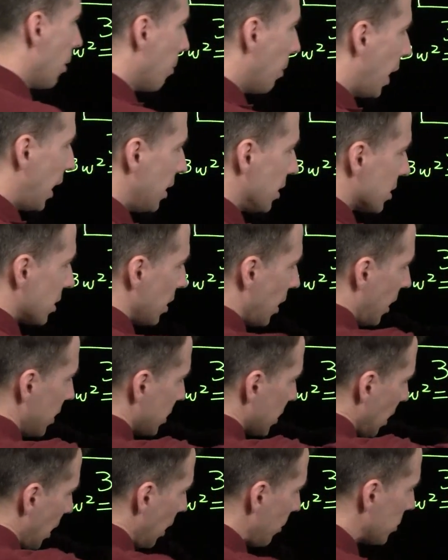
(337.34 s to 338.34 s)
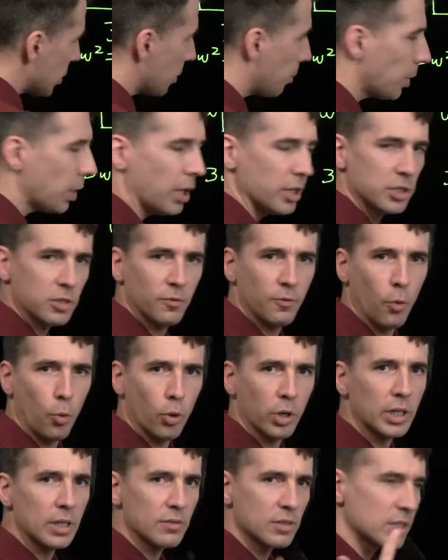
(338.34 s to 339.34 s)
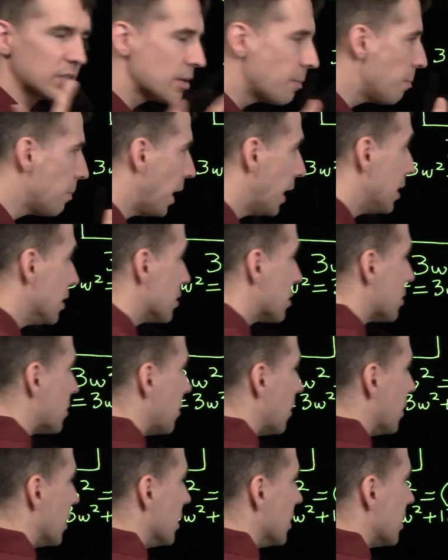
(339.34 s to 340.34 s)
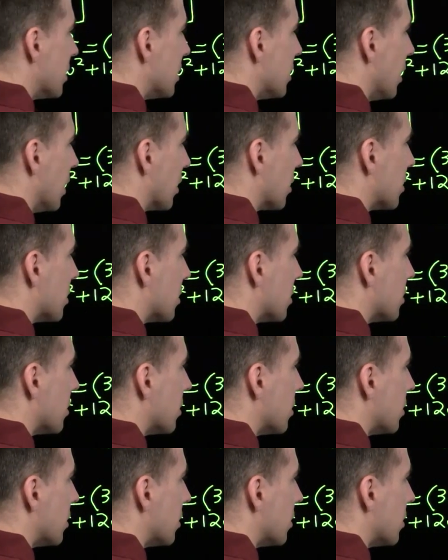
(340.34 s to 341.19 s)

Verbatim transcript: Minus nine times plus four gives us a minus thirty-six.